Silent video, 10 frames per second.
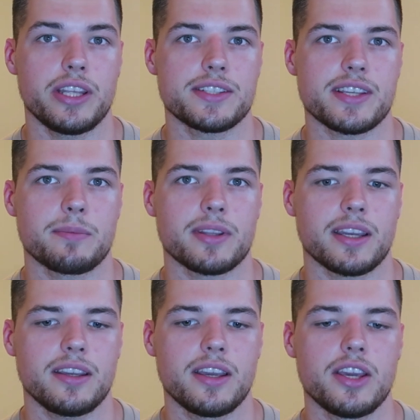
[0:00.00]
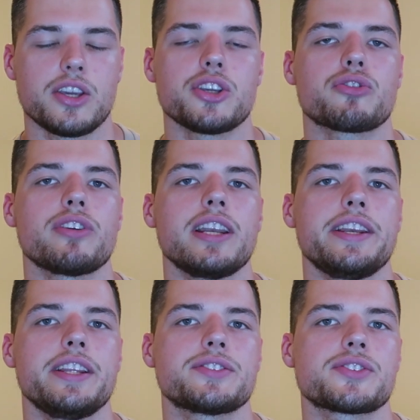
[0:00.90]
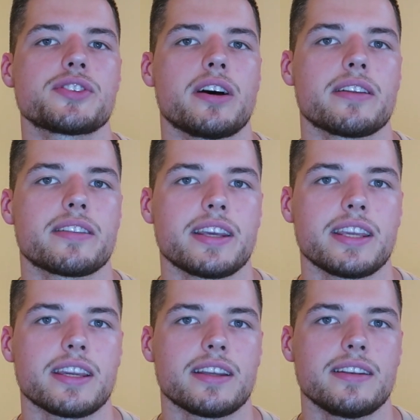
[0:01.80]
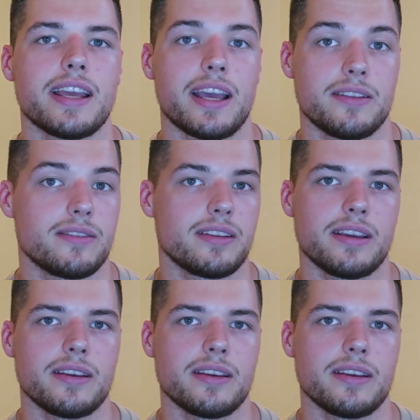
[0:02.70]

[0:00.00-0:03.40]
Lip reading: need something, you really need to start thinking, and